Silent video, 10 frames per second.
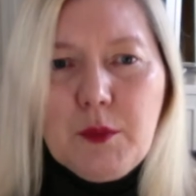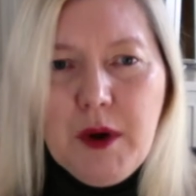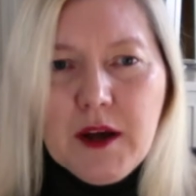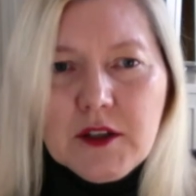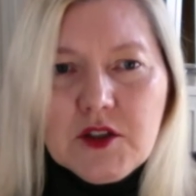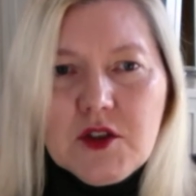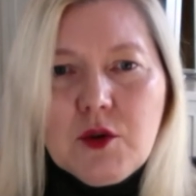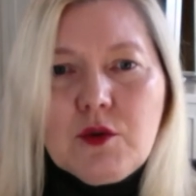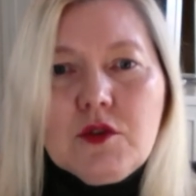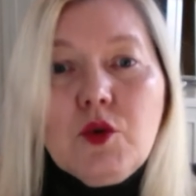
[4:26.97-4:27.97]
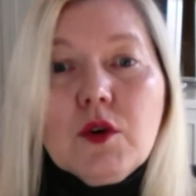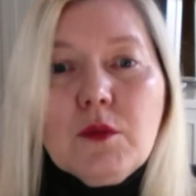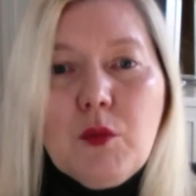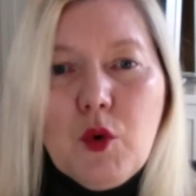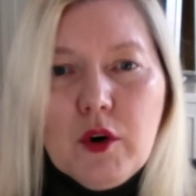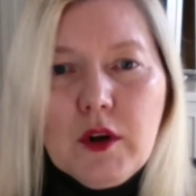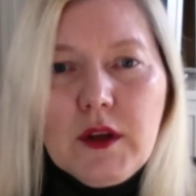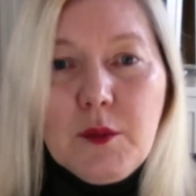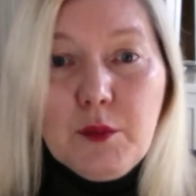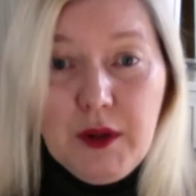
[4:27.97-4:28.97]
punish those who are
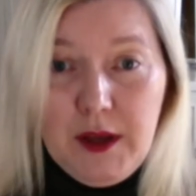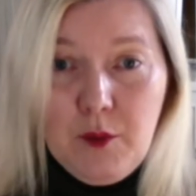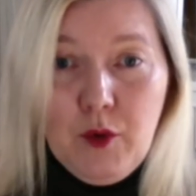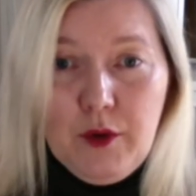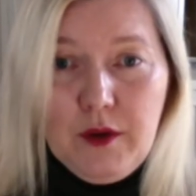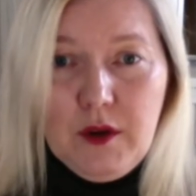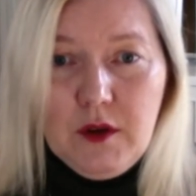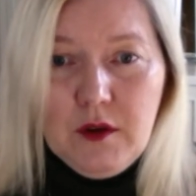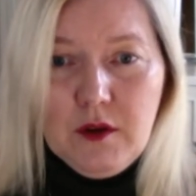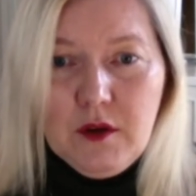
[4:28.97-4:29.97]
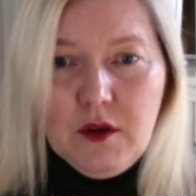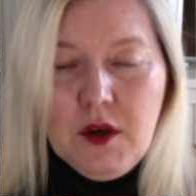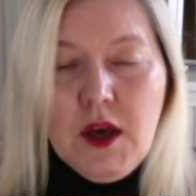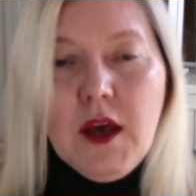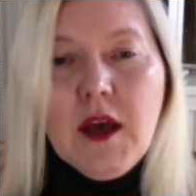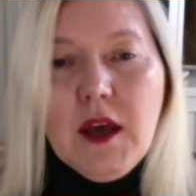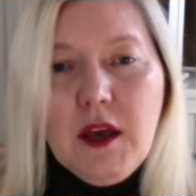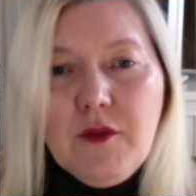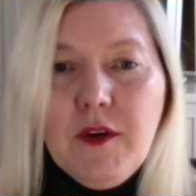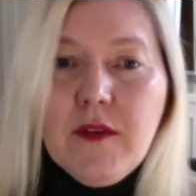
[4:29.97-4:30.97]
morally blameworthy.
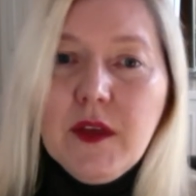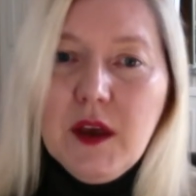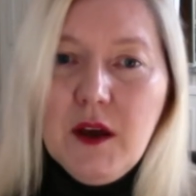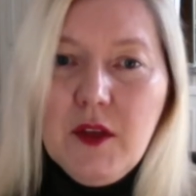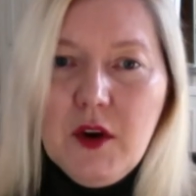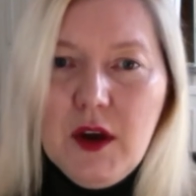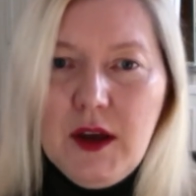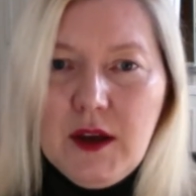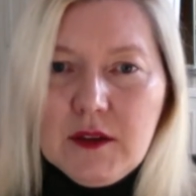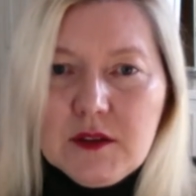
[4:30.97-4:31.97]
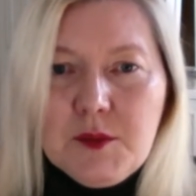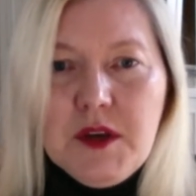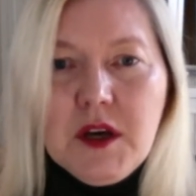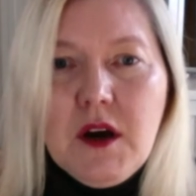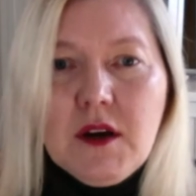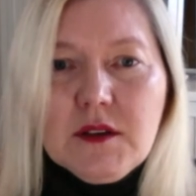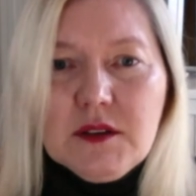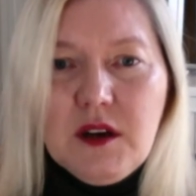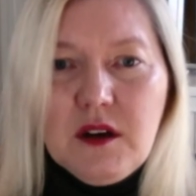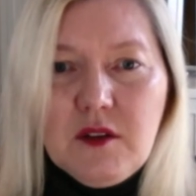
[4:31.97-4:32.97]
If, on the other hand, because
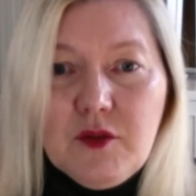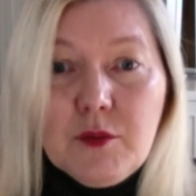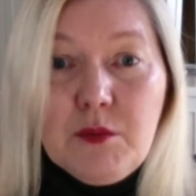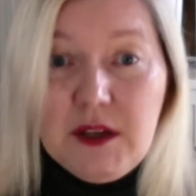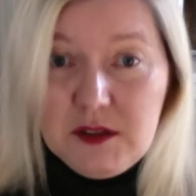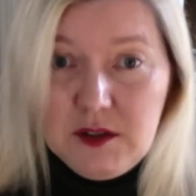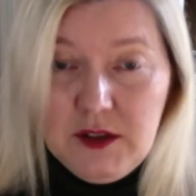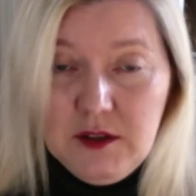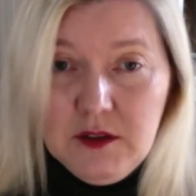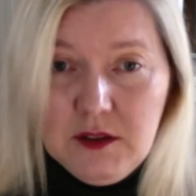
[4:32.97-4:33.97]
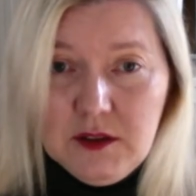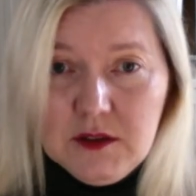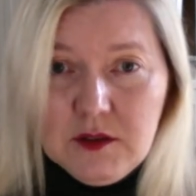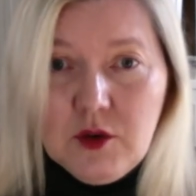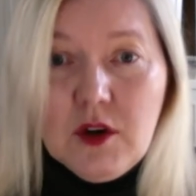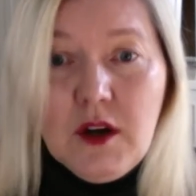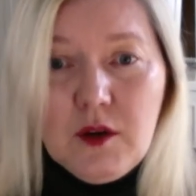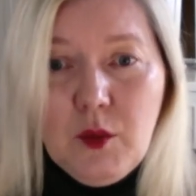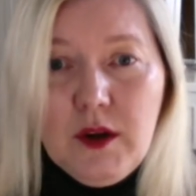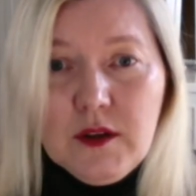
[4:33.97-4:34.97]
of mental illness or
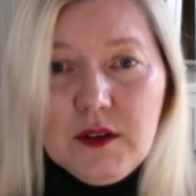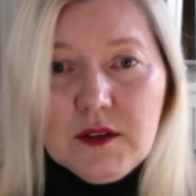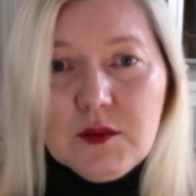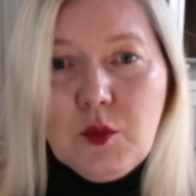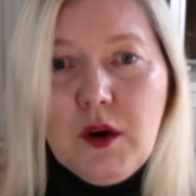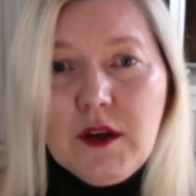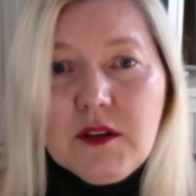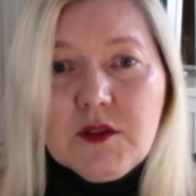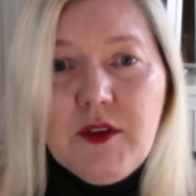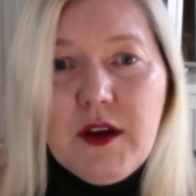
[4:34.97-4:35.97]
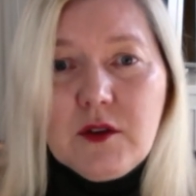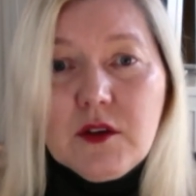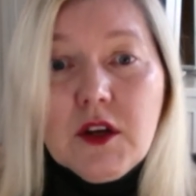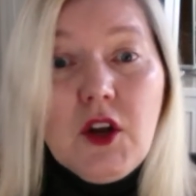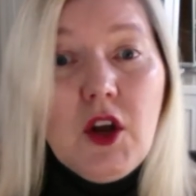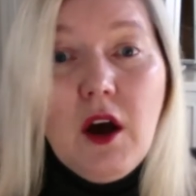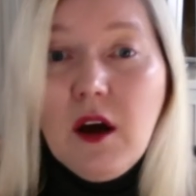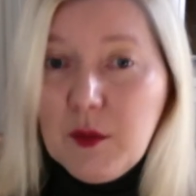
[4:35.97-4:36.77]
unwellness, one is found not